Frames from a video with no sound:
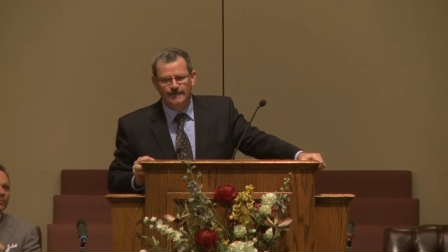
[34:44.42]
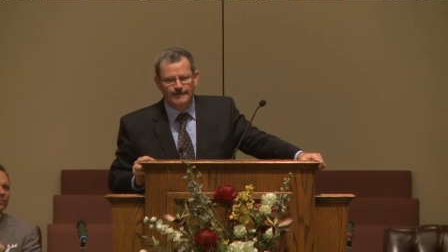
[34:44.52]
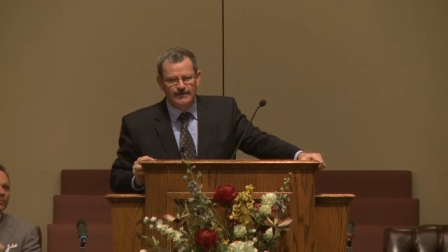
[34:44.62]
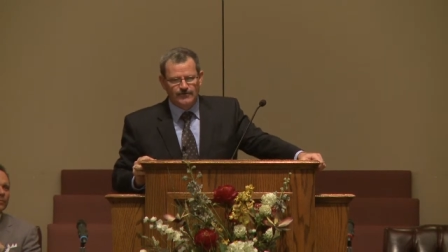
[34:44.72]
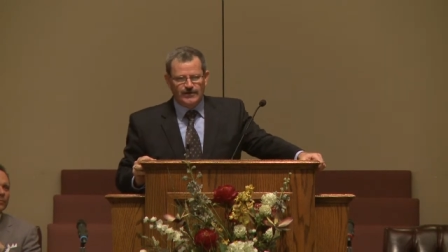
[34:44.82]

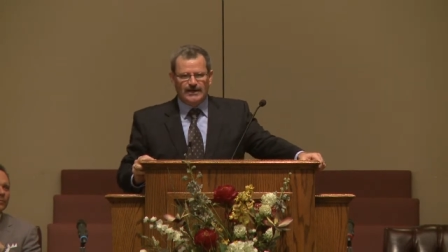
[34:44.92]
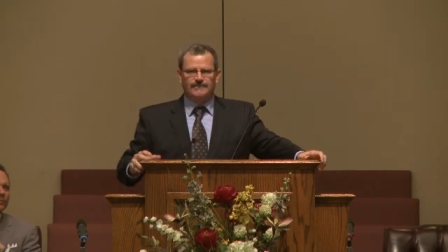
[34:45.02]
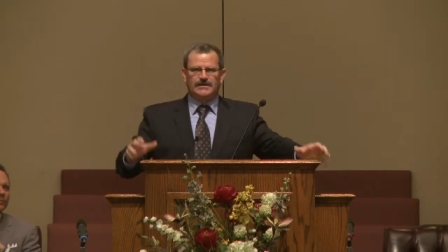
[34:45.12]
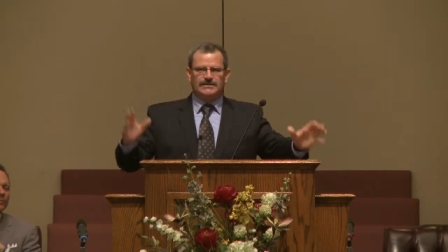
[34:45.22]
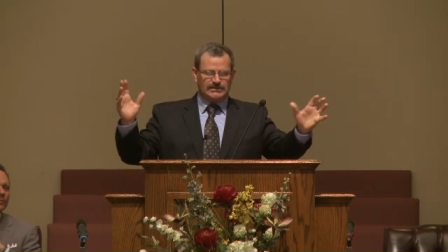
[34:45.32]
So they
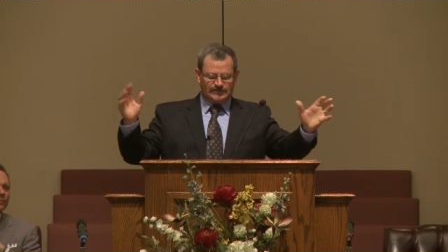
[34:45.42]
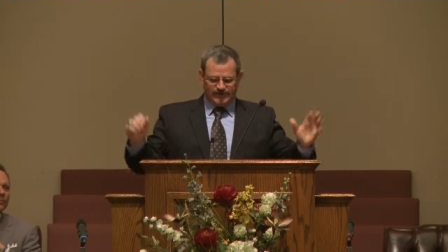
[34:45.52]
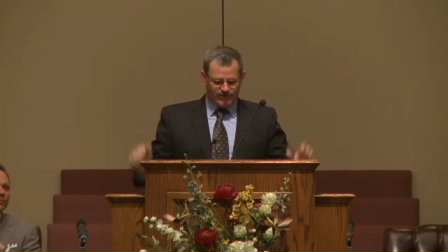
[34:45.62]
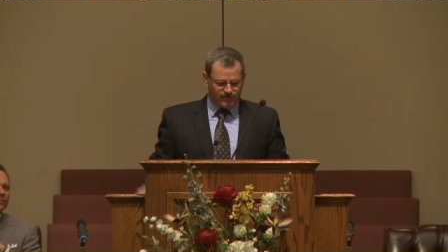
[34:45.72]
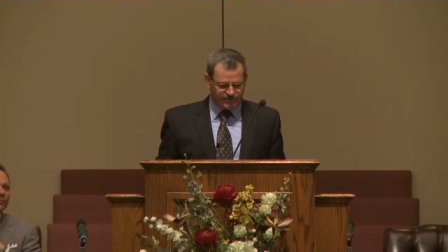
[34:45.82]
invent these
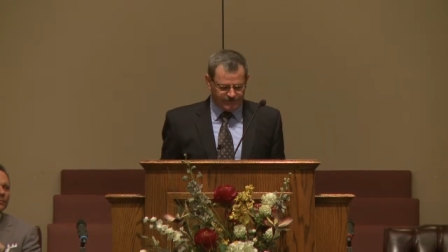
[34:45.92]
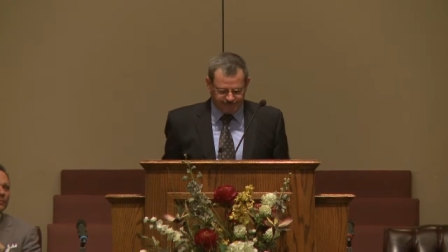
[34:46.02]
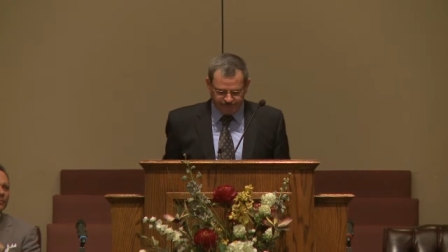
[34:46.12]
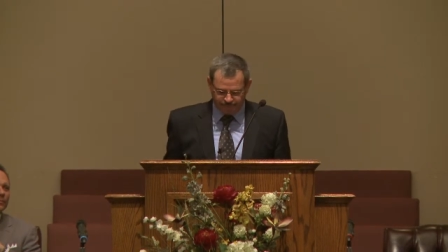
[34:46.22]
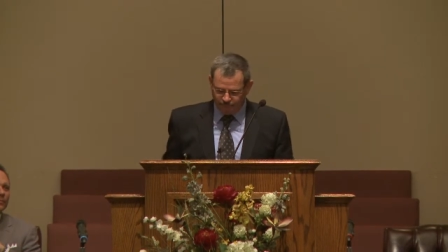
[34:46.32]
figures.
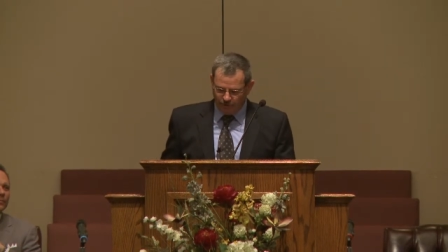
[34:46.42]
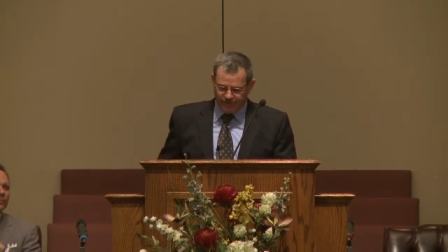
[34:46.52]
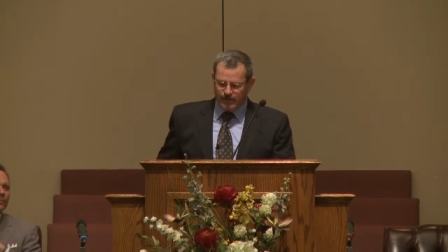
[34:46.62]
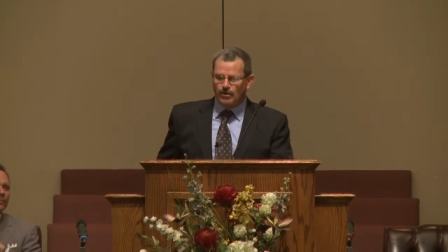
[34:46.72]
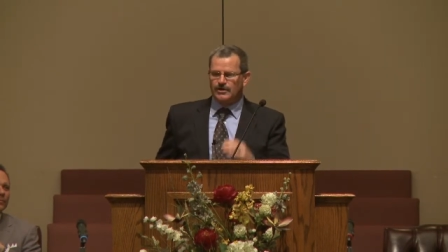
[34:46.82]
But we
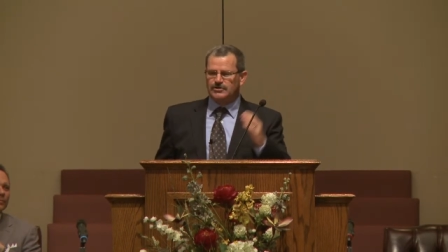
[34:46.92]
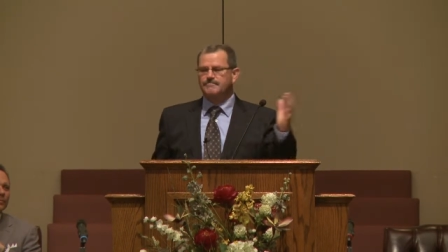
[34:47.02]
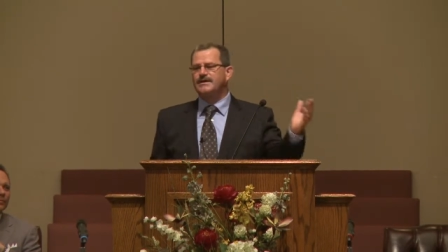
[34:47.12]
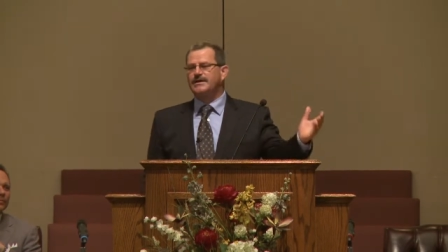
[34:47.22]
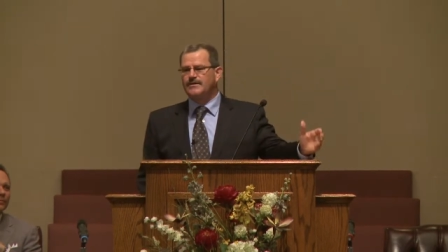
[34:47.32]
know there's
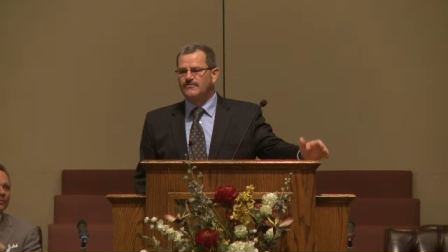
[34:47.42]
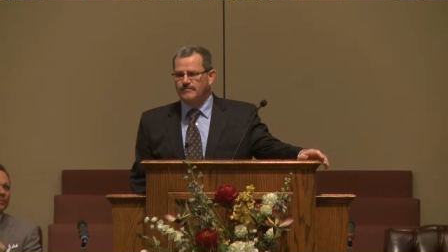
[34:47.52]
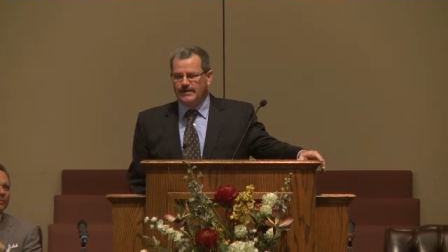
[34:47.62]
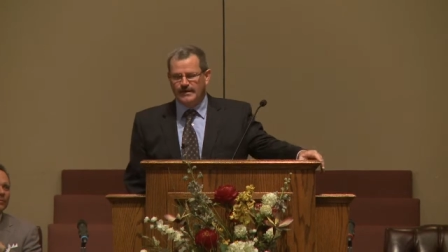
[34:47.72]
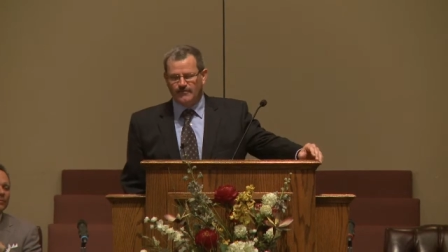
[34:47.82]
millions and
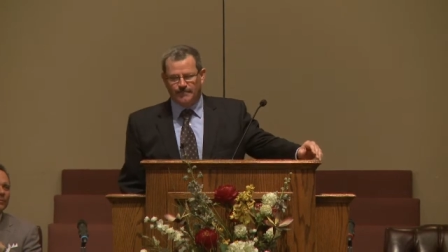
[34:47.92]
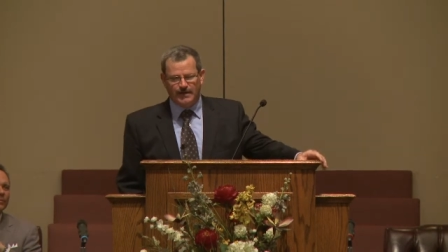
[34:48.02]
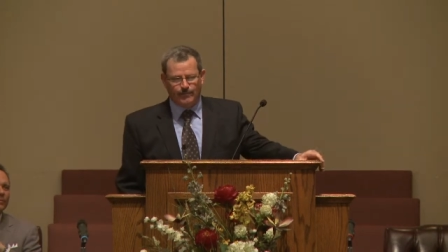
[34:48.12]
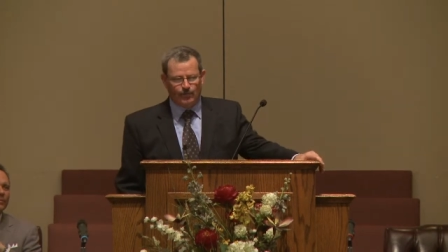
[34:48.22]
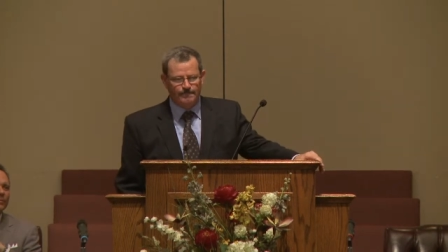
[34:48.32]
millions of
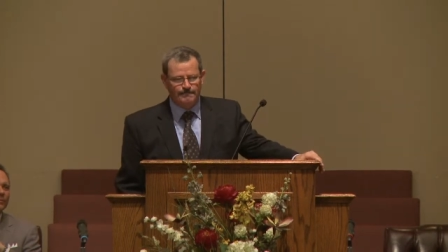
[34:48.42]
people.